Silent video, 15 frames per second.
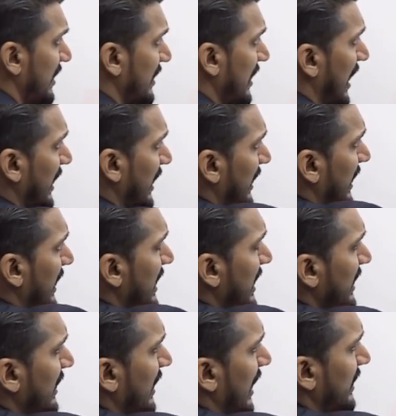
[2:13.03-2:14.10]
Car A
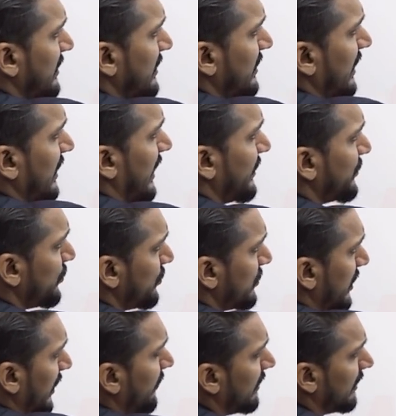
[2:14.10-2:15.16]
and car C has to
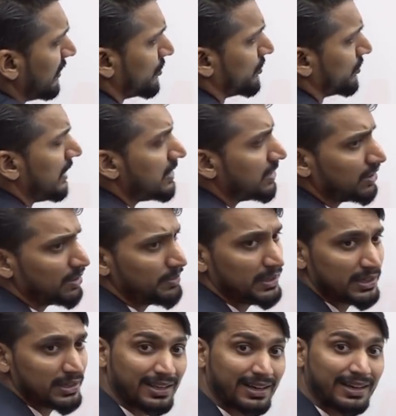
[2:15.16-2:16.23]
travel twelve
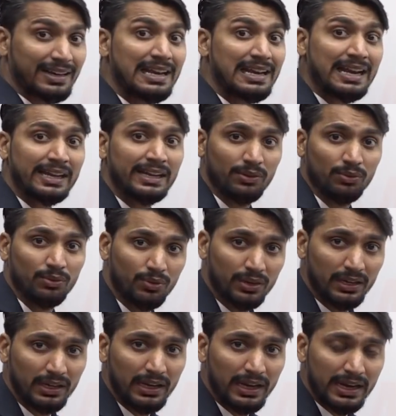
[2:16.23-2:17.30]
kilometers, a relative,
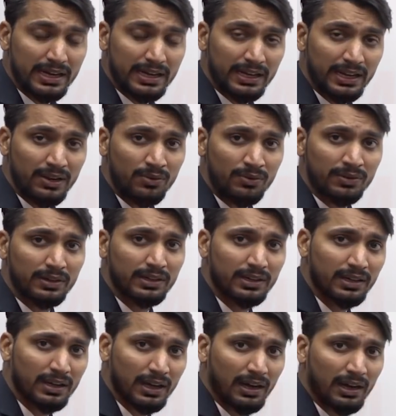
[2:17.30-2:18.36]

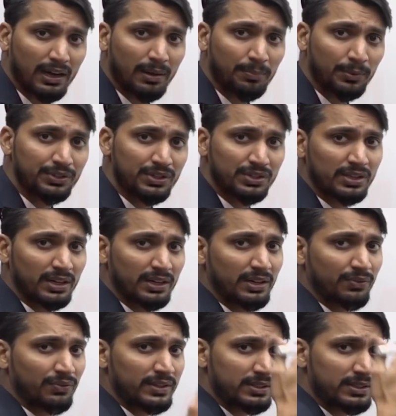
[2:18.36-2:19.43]
relative uh, position
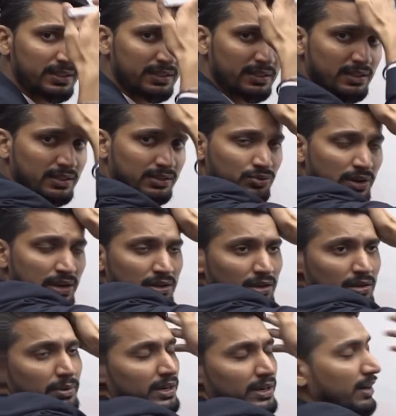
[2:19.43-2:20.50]
difference is twelve
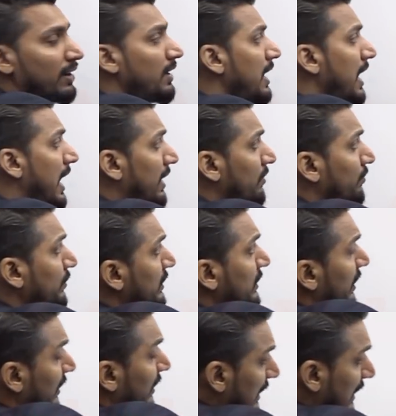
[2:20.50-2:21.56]
kilometers, and
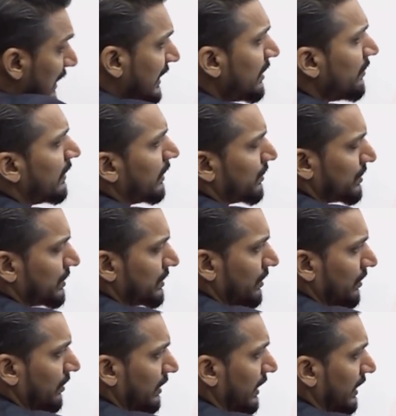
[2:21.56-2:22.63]
with the relative
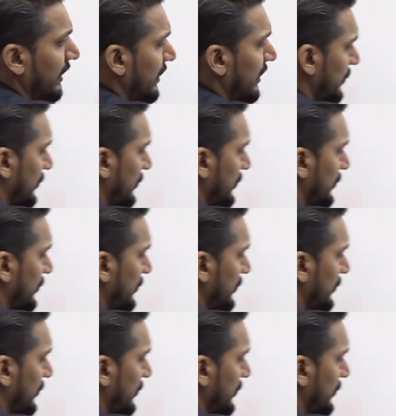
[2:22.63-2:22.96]
velocity only.